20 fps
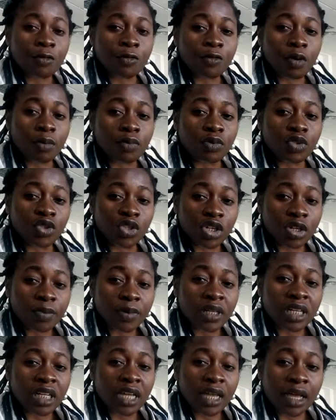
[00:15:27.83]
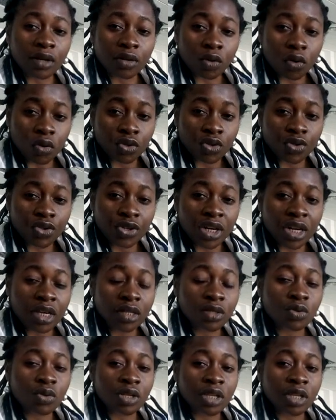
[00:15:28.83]
from Germany and
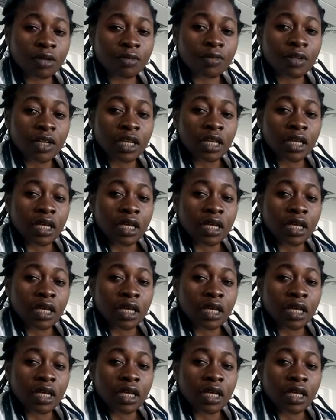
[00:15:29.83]
Austria to give